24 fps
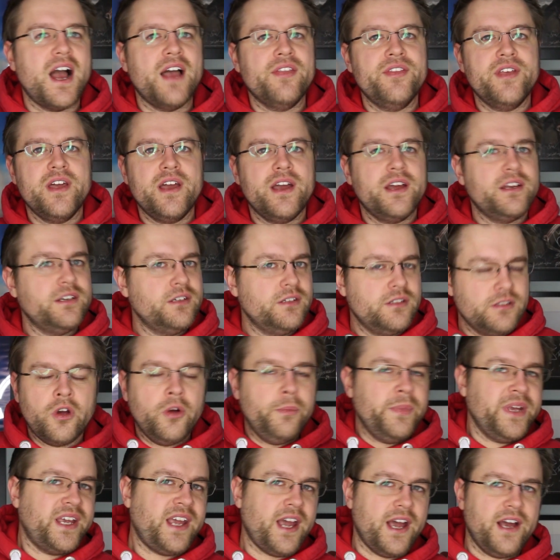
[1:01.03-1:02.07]
and then
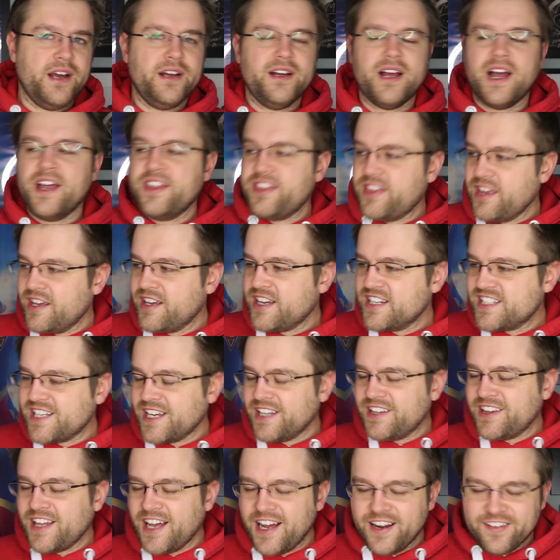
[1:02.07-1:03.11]
Umika, I think I
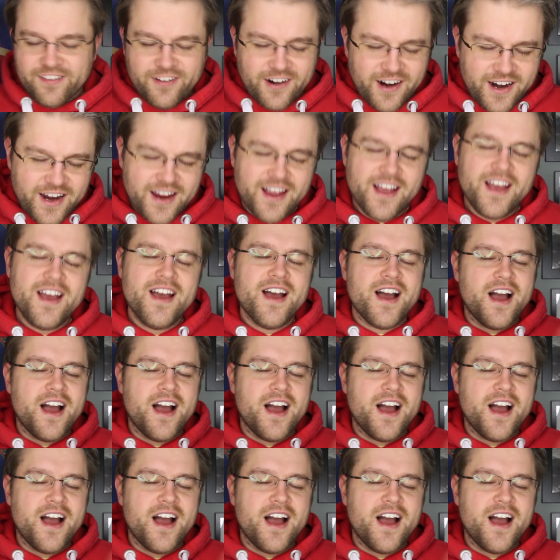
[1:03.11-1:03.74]
said that right.